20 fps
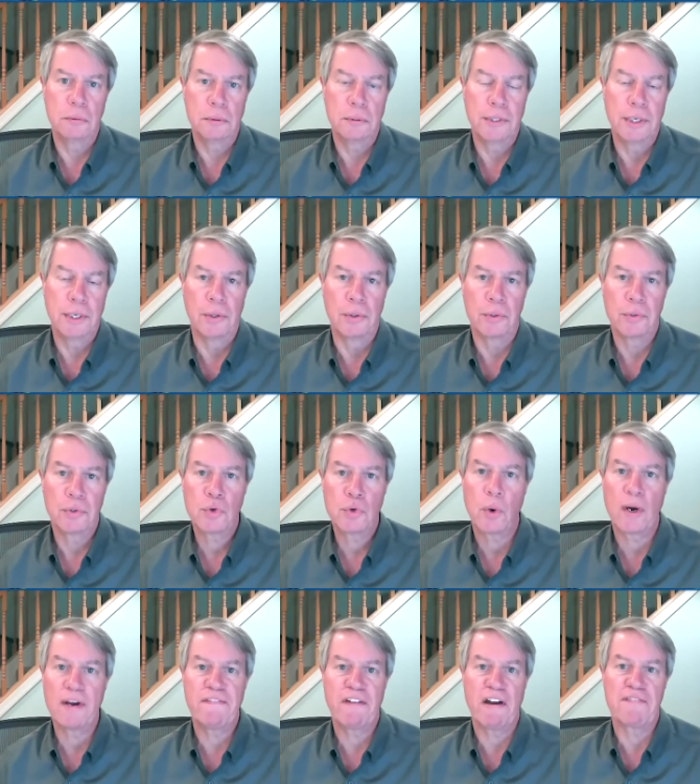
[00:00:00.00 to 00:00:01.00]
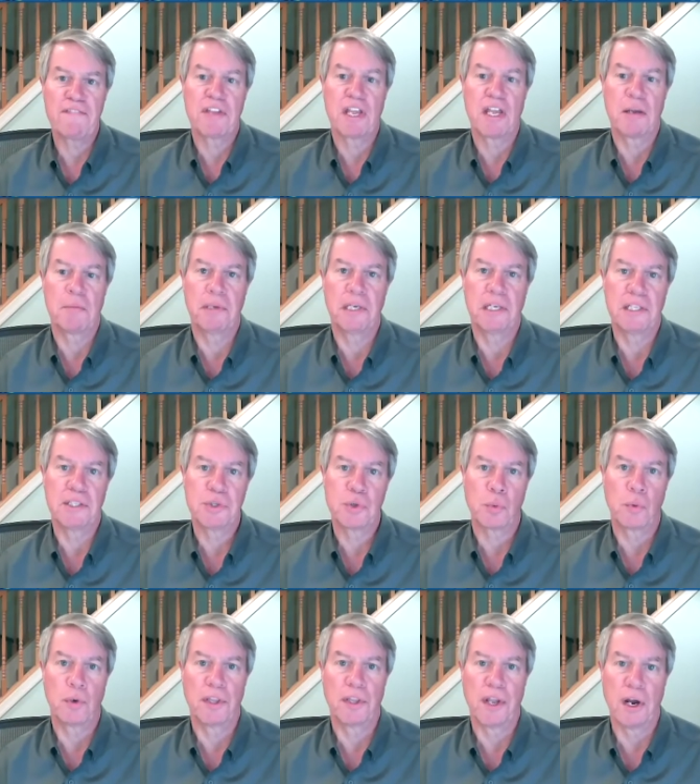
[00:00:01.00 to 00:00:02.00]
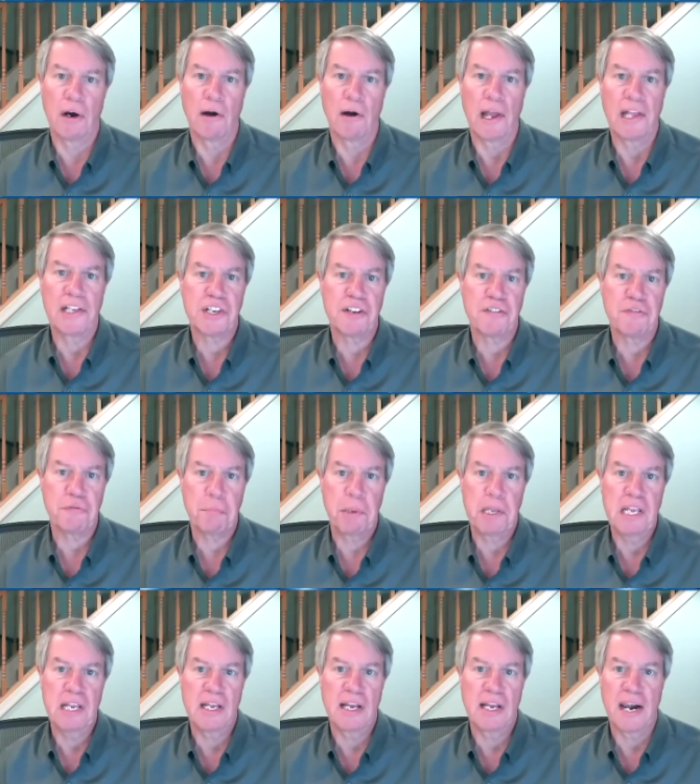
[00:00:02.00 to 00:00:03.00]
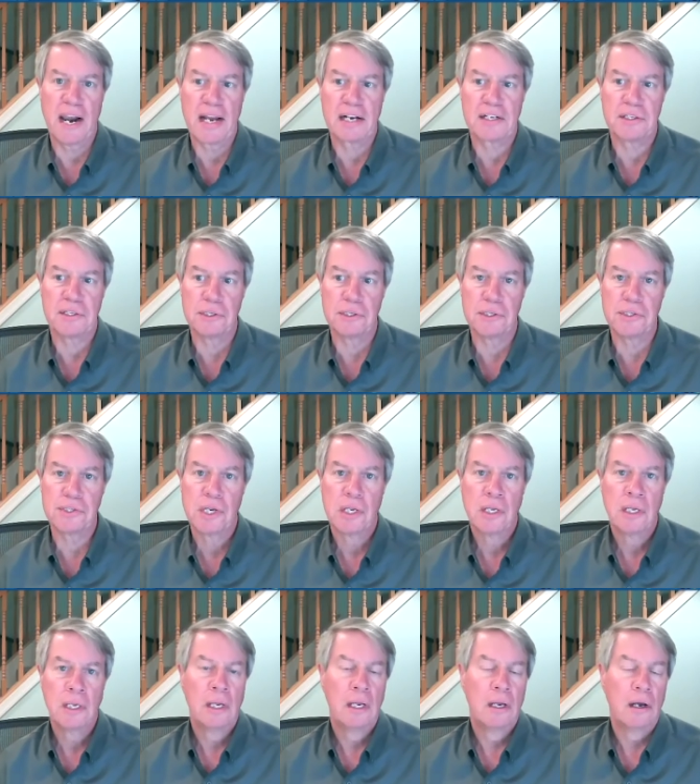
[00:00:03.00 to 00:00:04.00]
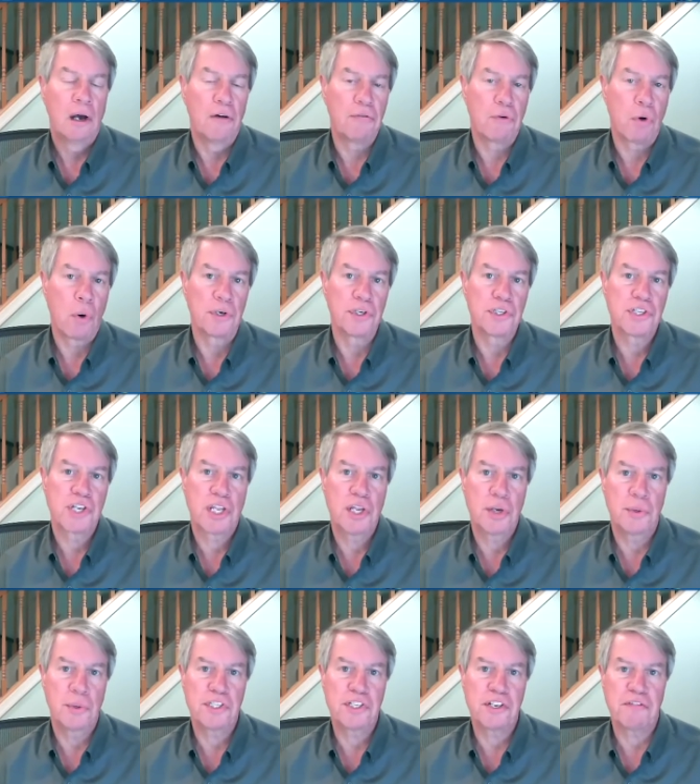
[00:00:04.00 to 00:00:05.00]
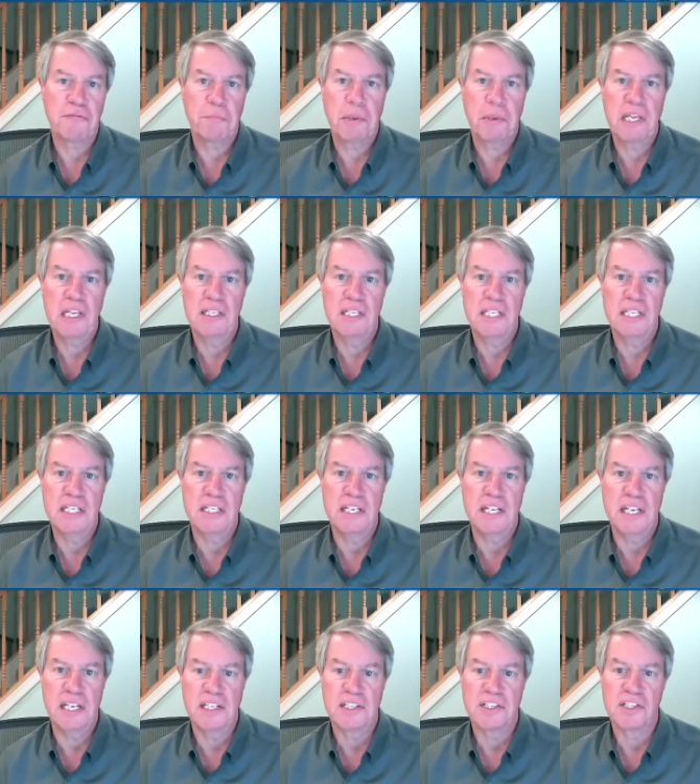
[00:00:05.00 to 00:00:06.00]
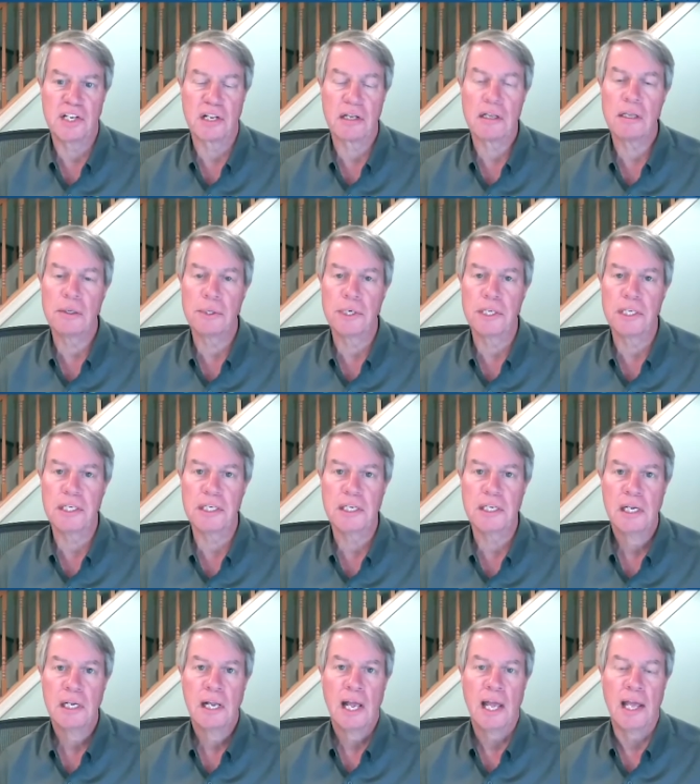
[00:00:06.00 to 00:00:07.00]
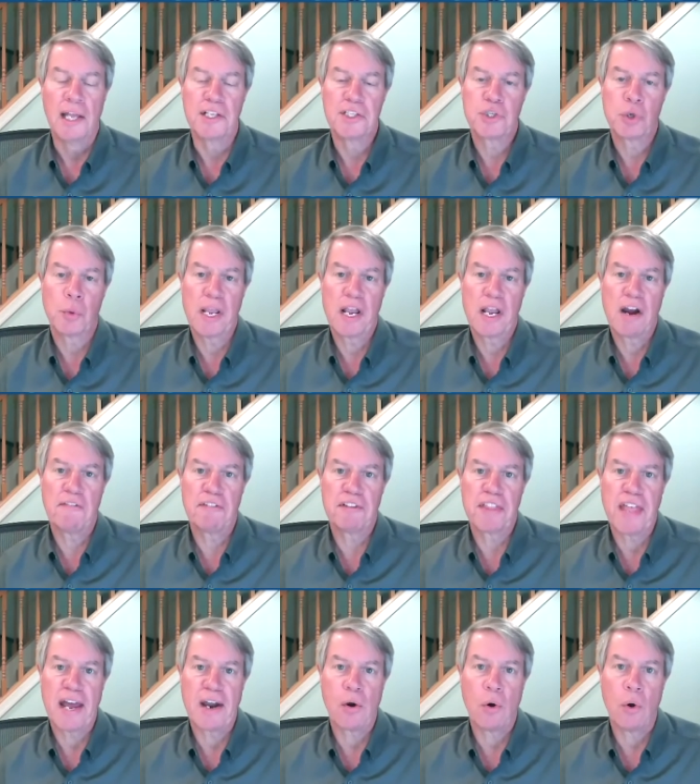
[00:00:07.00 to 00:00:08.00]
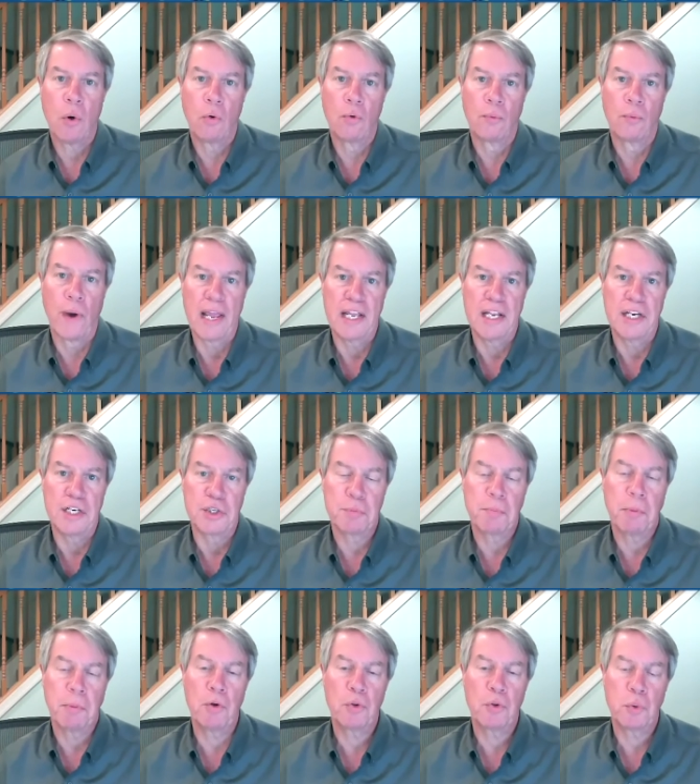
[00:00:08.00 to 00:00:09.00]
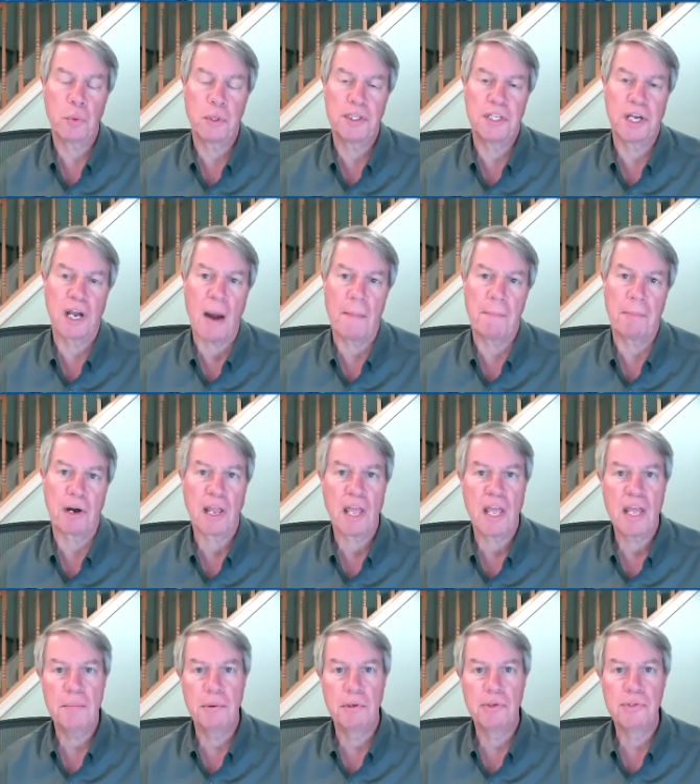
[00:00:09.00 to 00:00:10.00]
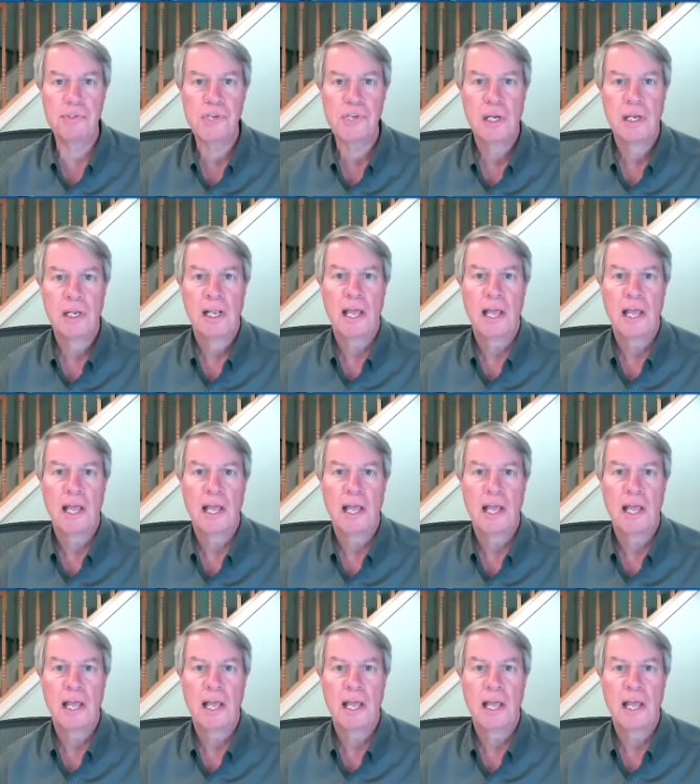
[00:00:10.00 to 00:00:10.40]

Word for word: you know 25 gigabits with our SFP connectors. Of course, QSFP DD is included, and so we cover that whole range, both with the copper cables